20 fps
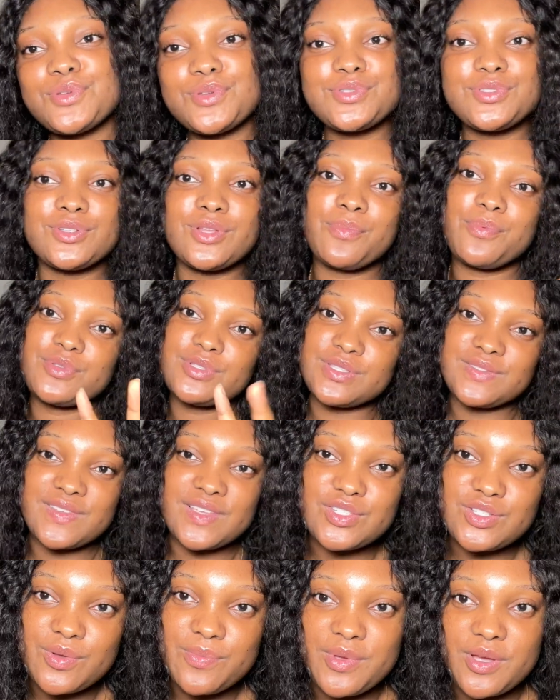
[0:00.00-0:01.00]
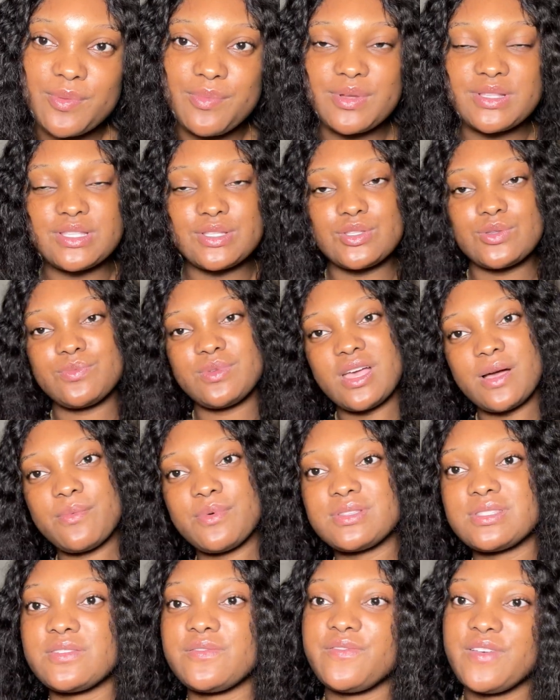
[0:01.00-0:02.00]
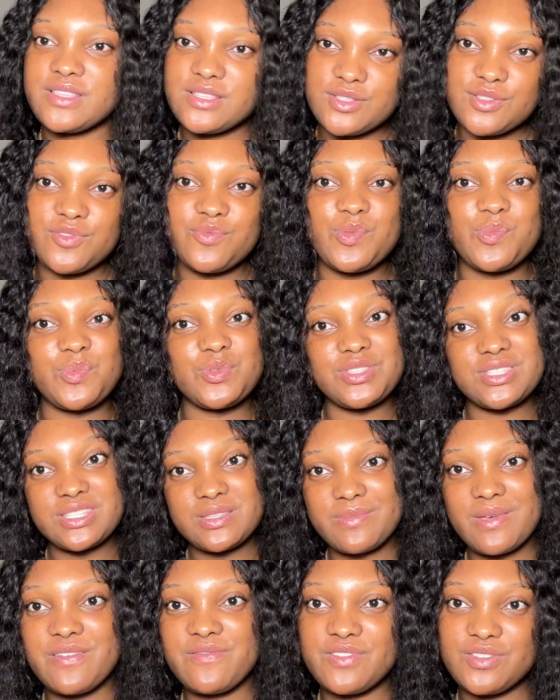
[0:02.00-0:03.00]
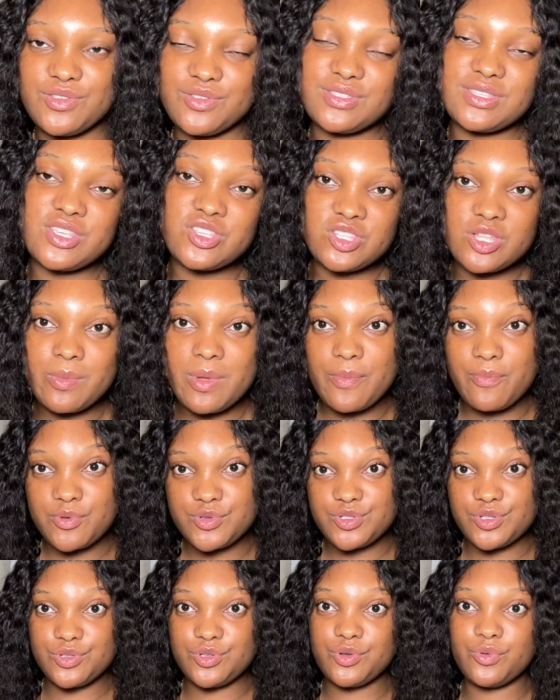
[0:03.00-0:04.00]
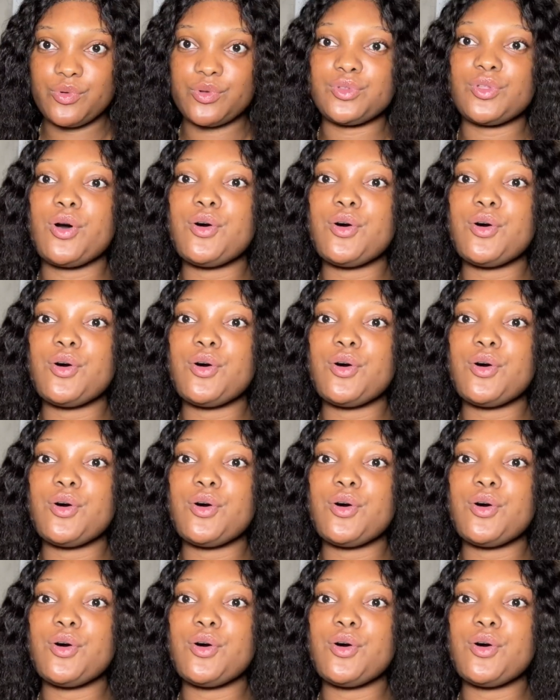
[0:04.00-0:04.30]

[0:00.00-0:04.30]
Turn on the notification bell button to be among the first set of people to see my videos each time I post a new one.